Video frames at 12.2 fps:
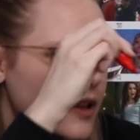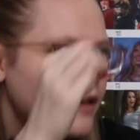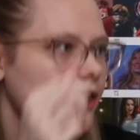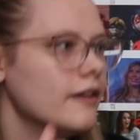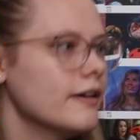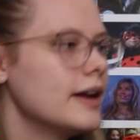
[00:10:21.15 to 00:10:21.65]

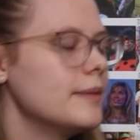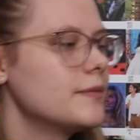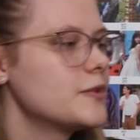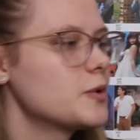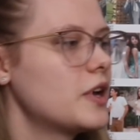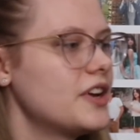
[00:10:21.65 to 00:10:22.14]
Alright,
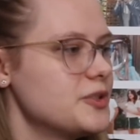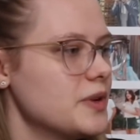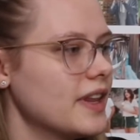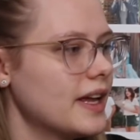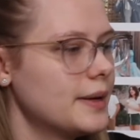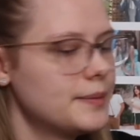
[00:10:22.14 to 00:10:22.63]
so we're not doing
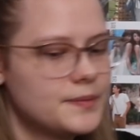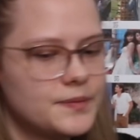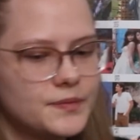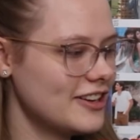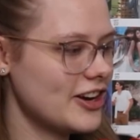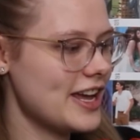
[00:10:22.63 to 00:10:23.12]
that.
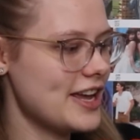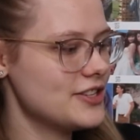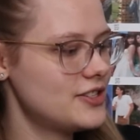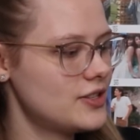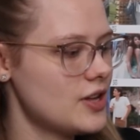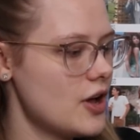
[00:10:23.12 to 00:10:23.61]
Okay,
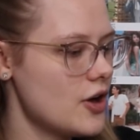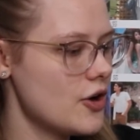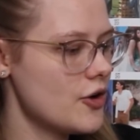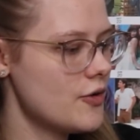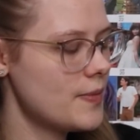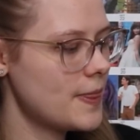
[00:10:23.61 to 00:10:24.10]

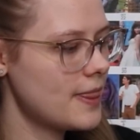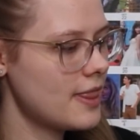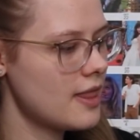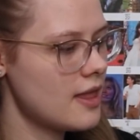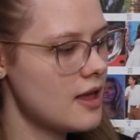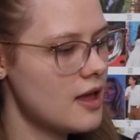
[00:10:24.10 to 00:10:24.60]
so
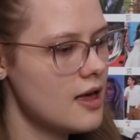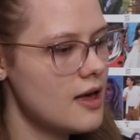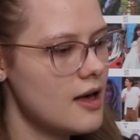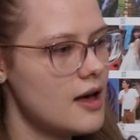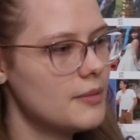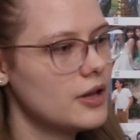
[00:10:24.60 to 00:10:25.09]

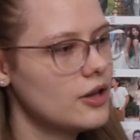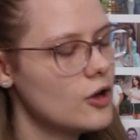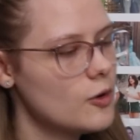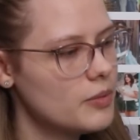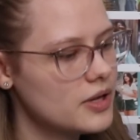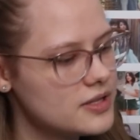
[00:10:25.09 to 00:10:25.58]
I'm gonna
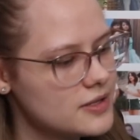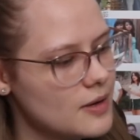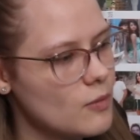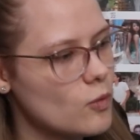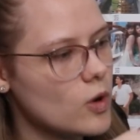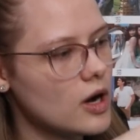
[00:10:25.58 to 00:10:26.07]
go put
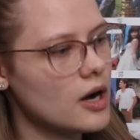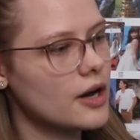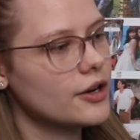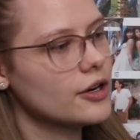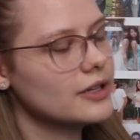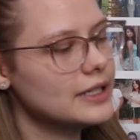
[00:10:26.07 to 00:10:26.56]
some
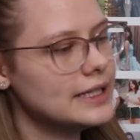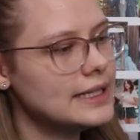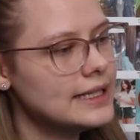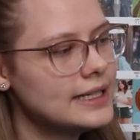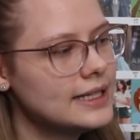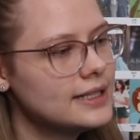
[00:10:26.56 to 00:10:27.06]
water in
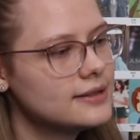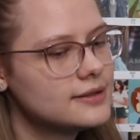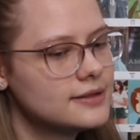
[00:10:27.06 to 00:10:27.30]
it.